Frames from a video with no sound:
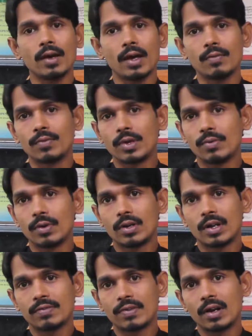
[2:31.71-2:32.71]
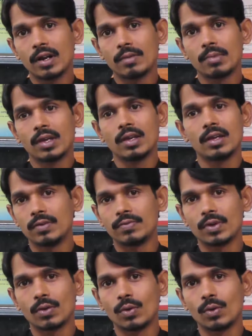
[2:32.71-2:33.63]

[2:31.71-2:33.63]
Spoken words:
And we would definitely be, if you're